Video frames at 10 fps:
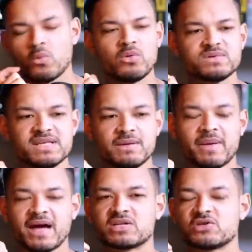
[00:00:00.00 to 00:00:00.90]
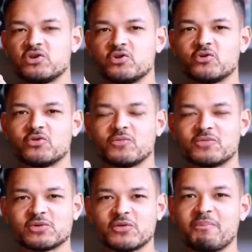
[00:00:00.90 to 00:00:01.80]
What was the impact on your
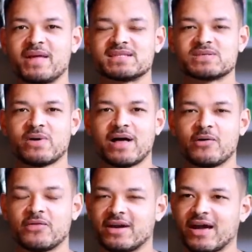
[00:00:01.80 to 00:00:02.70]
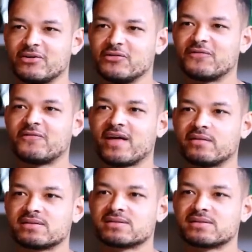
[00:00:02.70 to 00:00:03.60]
sort of mental health and how you
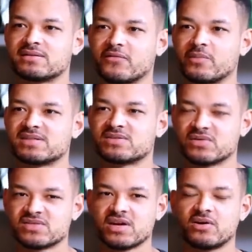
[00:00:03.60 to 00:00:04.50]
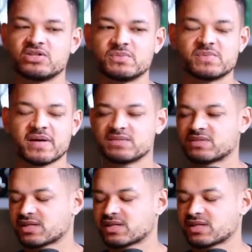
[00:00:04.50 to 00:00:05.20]
felt from a sort of psychology perspective?